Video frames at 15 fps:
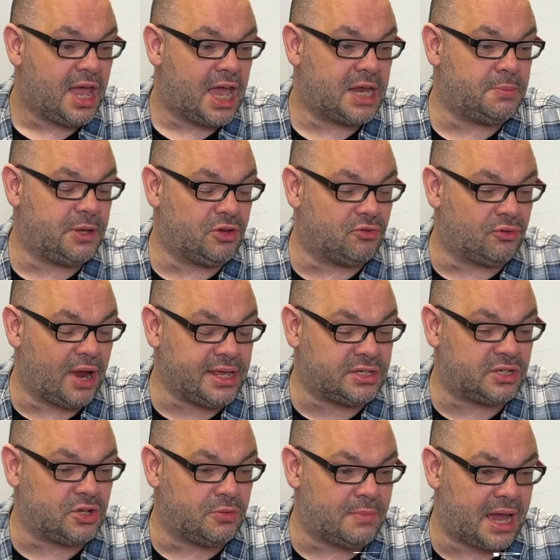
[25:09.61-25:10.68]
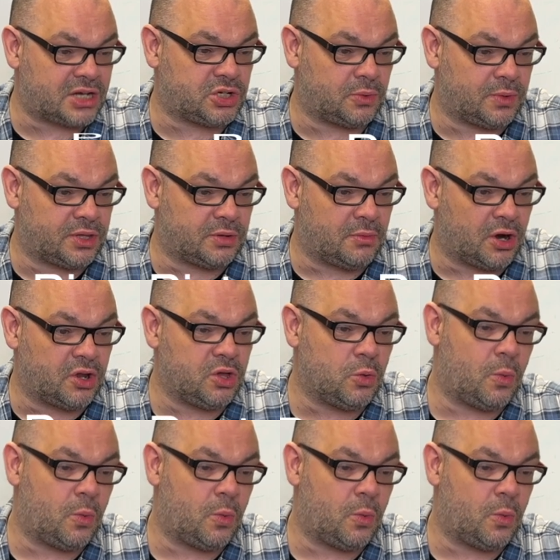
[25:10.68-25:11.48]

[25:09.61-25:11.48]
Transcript: It'd be great to do magic with them. Are you